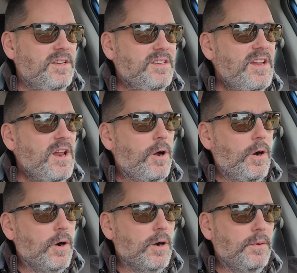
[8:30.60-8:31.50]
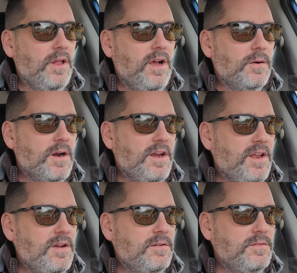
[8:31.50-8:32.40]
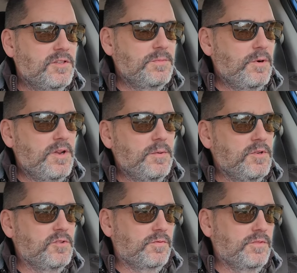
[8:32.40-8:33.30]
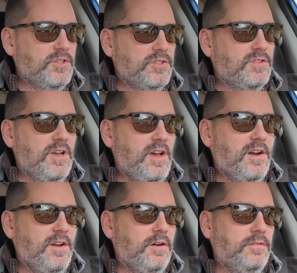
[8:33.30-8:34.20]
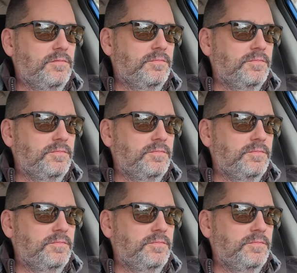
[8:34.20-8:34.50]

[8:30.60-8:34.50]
it's not horrible out right now. This morning was just, I don't know,